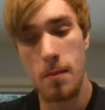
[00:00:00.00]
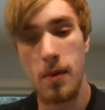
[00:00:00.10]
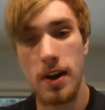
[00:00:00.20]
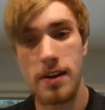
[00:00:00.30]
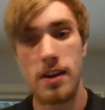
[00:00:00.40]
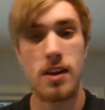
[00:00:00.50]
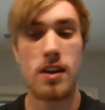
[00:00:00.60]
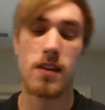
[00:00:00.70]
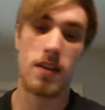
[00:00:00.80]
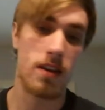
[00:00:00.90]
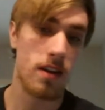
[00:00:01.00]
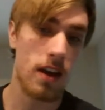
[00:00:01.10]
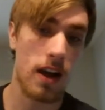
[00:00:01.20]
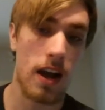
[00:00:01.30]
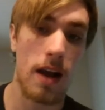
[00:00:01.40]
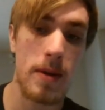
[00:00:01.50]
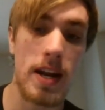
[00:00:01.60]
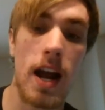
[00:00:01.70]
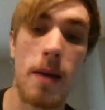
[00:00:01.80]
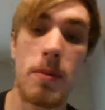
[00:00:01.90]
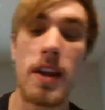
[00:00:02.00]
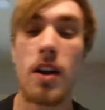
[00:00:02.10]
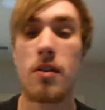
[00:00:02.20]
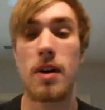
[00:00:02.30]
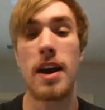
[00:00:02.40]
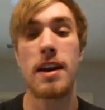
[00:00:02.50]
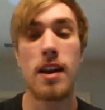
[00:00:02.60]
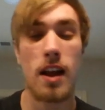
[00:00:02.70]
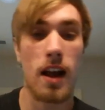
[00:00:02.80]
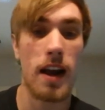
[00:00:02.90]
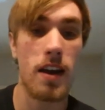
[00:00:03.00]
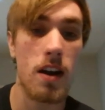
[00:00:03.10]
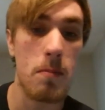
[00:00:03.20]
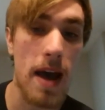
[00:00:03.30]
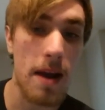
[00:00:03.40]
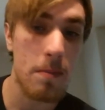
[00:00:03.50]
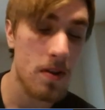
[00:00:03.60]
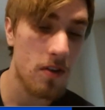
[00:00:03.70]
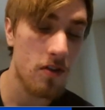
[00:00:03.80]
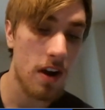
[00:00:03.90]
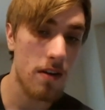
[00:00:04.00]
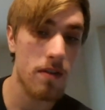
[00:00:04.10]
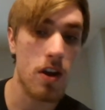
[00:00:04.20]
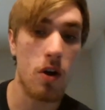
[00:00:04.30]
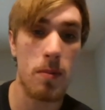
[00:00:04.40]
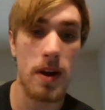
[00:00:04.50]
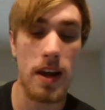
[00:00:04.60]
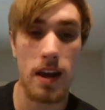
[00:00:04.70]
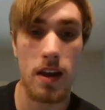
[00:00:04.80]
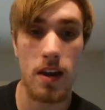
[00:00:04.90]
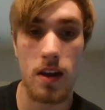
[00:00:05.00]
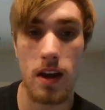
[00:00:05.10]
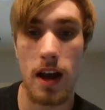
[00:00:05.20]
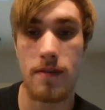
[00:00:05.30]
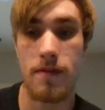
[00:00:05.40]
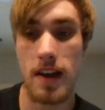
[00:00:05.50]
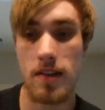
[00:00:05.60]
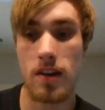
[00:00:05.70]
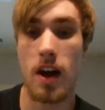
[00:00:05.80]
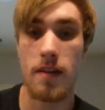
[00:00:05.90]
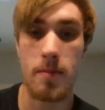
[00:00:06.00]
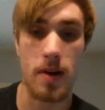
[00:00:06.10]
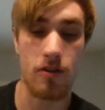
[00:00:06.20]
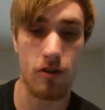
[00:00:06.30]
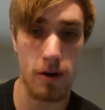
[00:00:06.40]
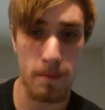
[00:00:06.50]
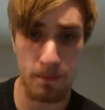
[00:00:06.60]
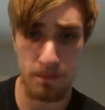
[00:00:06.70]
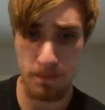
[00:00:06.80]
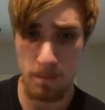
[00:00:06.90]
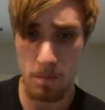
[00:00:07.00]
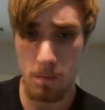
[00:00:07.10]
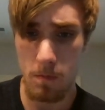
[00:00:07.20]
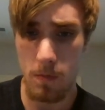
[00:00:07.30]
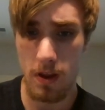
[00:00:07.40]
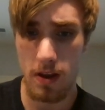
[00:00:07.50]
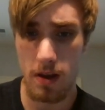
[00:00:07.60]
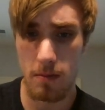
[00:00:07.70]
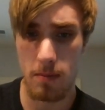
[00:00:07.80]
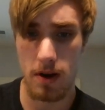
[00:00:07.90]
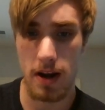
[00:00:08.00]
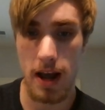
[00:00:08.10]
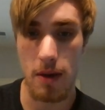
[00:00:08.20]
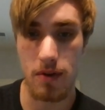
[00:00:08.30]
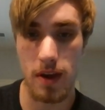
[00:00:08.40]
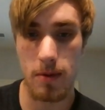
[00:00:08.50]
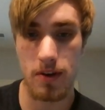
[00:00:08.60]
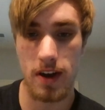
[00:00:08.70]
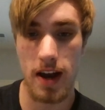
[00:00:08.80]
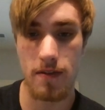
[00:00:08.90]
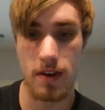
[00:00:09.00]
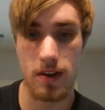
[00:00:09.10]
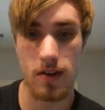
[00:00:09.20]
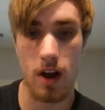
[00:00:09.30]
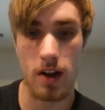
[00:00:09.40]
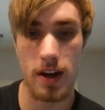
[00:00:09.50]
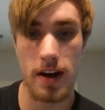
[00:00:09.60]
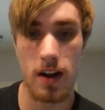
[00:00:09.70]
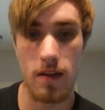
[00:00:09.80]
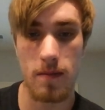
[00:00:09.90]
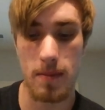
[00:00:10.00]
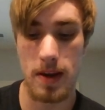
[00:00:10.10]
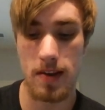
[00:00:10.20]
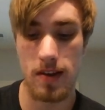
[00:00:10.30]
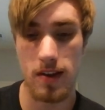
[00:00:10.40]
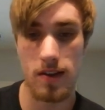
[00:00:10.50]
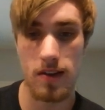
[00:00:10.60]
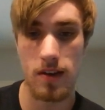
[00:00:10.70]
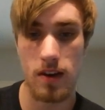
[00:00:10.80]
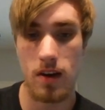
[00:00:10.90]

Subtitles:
But I mean, I played all right. I got a bad position out of the opening. I faced a lot of pressure, but I was able to kind of consolidate all of my pieces